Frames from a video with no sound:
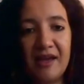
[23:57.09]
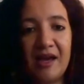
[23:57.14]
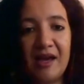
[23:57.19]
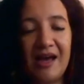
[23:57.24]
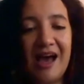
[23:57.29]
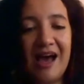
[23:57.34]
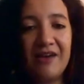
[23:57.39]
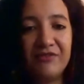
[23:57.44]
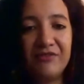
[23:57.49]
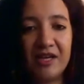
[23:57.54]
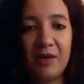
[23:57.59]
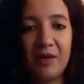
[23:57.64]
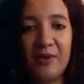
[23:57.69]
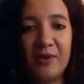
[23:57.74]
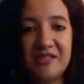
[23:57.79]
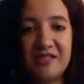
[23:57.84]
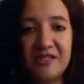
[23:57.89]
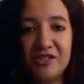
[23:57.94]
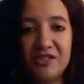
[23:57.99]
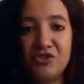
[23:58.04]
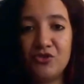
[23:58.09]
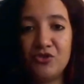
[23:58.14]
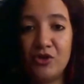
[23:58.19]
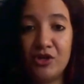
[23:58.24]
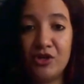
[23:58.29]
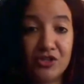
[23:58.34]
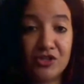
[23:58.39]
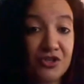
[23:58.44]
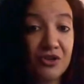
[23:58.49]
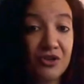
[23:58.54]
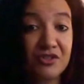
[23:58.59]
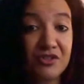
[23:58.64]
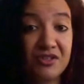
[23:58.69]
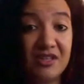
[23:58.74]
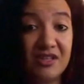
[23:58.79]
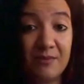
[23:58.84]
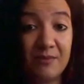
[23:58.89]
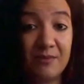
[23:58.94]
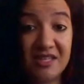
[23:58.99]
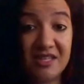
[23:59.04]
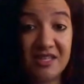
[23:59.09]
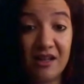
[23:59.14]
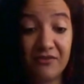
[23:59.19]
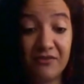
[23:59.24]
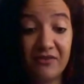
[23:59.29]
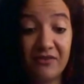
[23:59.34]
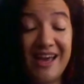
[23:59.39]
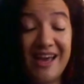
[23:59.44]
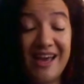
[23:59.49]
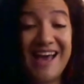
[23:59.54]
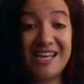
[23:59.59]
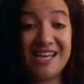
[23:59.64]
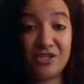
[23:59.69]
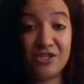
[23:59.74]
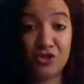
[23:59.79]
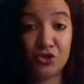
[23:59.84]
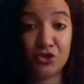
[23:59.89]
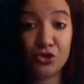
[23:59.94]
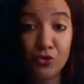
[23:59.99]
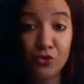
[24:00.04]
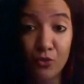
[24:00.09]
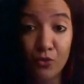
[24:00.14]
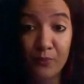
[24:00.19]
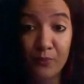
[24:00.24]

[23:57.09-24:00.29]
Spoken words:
have the capacity to assert themselves as true?